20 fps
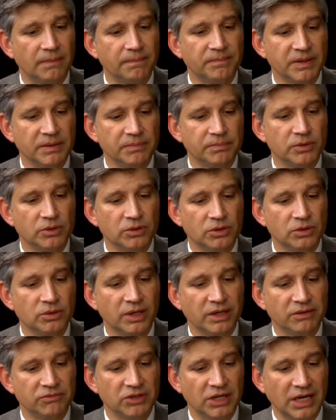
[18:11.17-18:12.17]
People who
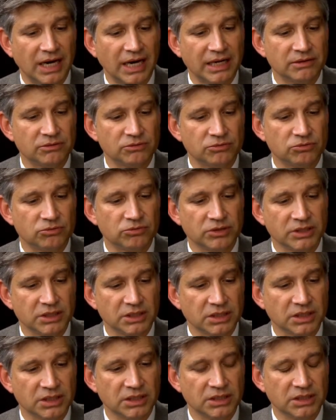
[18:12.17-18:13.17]
have not
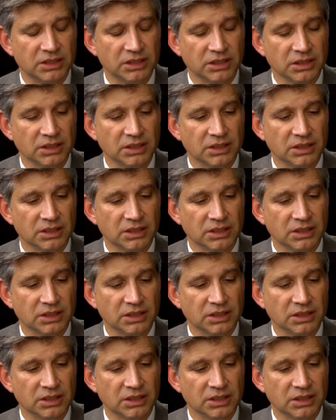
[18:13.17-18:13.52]
really